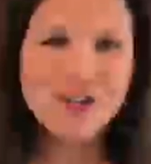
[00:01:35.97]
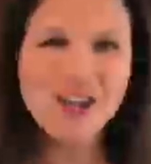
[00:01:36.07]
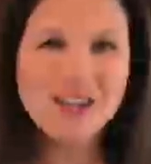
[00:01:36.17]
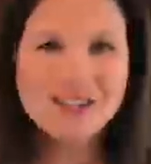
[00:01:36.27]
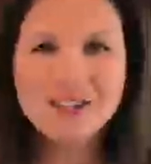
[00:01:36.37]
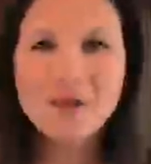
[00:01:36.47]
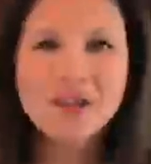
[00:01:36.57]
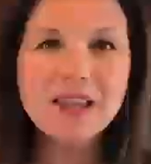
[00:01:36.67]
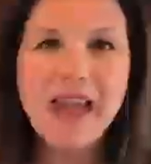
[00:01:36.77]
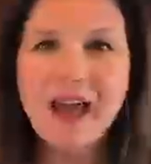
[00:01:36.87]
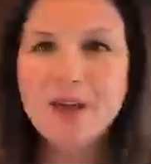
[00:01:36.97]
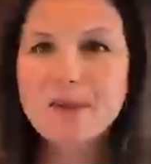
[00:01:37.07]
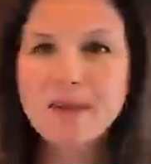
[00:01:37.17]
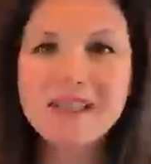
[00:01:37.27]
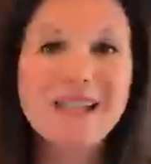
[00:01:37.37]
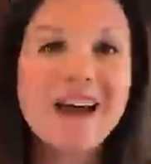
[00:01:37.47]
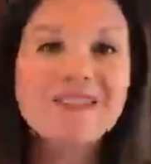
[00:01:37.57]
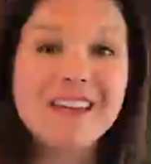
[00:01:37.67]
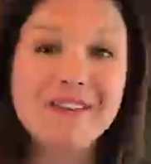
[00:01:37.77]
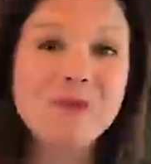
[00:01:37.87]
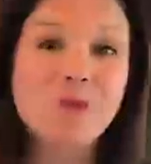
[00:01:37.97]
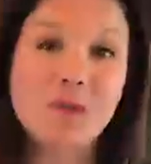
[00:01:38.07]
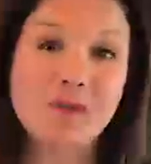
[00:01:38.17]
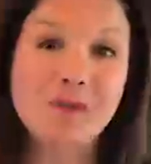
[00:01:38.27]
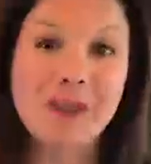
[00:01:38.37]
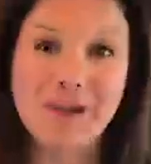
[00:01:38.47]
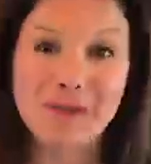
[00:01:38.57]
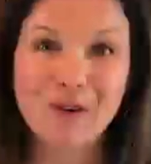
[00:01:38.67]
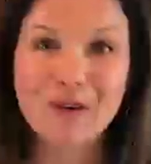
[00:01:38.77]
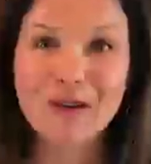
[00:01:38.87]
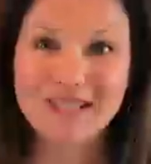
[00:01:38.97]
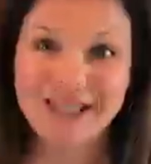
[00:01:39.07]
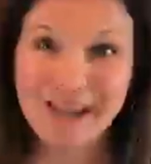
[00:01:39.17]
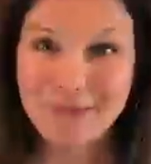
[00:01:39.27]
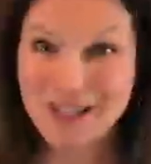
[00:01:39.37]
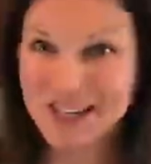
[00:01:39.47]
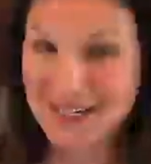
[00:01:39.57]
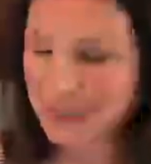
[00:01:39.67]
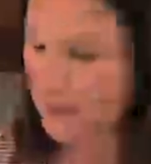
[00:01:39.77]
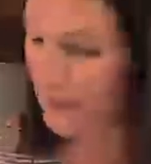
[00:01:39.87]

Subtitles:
just to allow the meat to have even more flavor when it's time to eat.